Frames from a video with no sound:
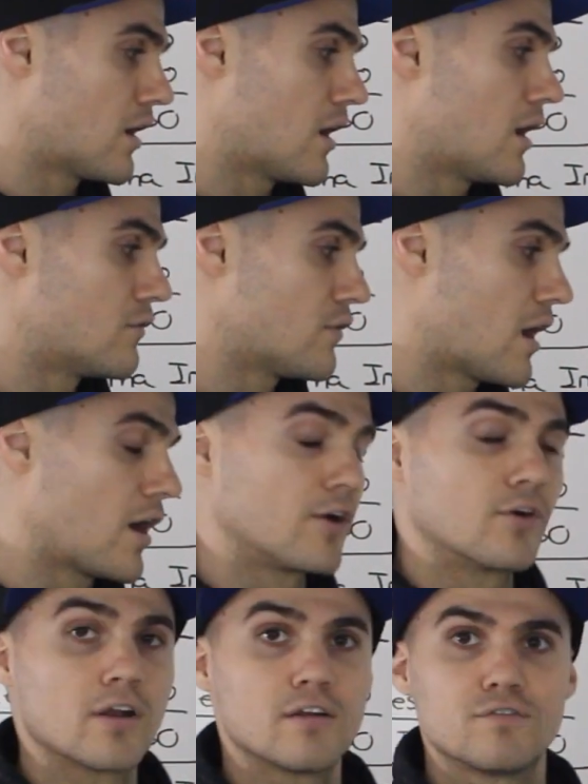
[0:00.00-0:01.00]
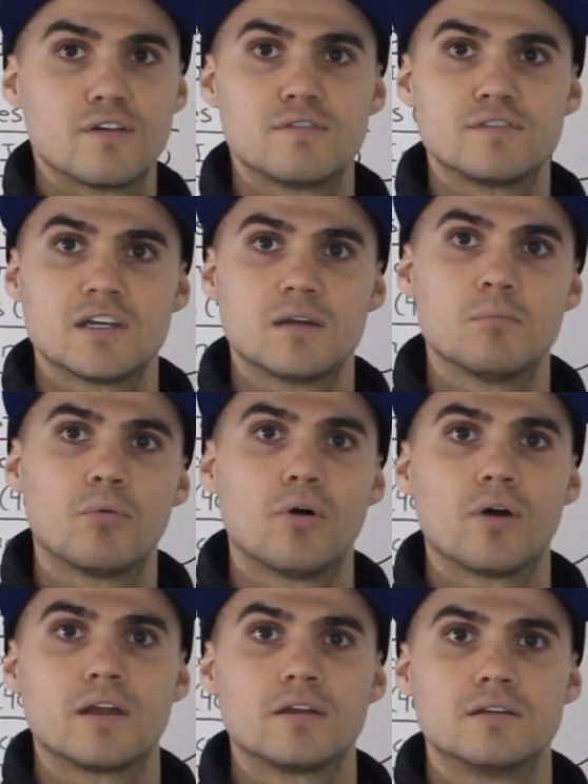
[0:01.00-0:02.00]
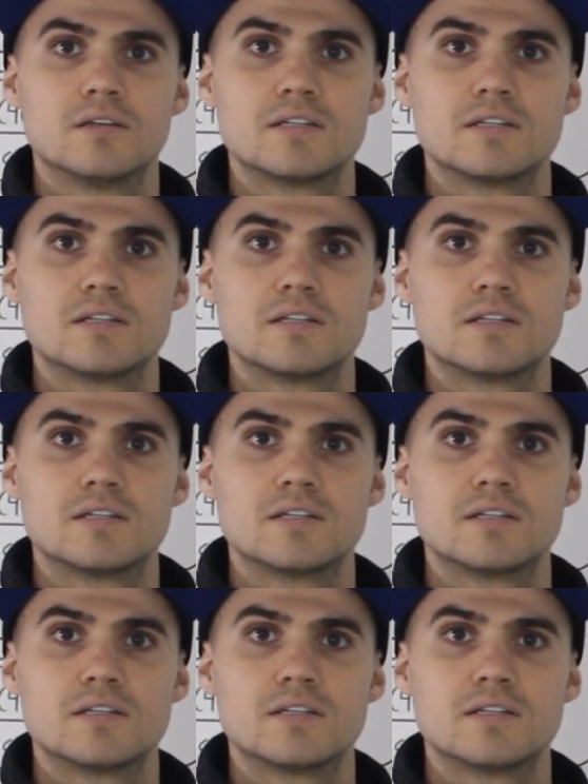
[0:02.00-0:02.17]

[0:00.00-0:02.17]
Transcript: of point